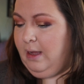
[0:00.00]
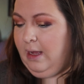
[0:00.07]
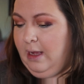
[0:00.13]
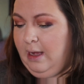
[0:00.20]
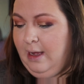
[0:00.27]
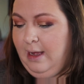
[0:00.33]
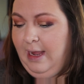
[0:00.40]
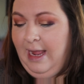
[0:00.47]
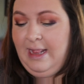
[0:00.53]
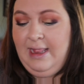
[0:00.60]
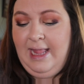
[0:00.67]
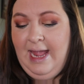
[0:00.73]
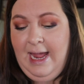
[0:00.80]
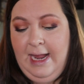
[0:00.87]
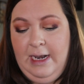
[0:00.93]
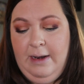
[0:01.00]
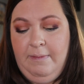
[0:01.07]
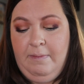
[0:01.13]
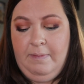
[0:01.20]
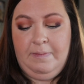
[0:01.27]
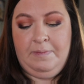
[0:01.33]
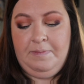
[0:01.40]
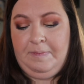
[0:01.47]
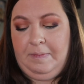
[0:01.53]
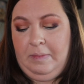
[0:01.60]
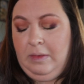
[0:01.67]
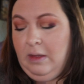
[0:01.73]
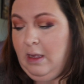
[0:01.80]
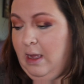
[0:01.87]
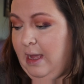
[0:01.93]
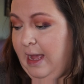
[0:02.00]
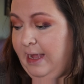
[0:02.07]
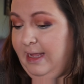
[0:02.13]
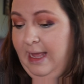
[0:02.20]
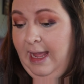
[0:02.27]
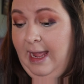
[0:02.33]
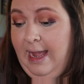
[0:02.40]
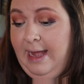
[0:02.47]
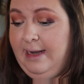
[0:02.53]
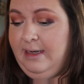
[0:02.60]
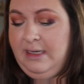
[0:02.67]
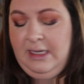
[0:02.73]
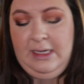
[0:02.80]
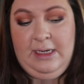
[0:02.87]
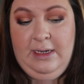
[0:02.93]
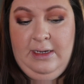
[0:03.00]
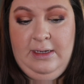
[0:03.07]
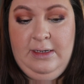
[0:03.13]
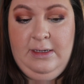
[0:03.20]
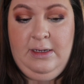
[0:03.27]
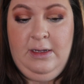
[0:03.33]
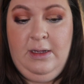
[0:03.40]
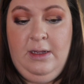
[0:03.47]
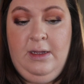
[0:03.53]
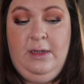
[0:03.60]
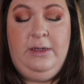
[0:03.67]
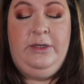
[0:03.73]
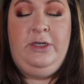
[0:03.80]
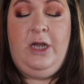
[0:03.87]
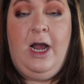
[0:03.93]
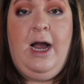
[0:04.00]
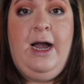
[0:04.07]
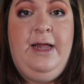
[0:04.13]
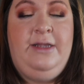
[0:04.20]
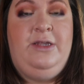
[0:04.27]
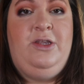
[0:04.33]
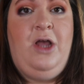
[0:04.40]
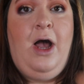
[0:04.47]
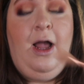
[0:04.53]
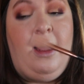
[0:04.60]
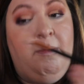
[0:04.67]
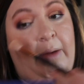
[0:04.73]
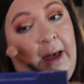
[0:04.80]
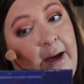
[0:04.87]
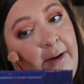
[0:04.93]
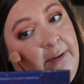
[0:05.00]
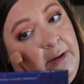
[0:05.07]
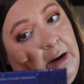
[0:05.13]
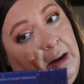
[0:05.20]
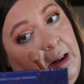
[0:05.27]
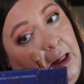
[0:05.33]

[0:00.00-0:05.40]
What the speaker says: And then I can't not talk about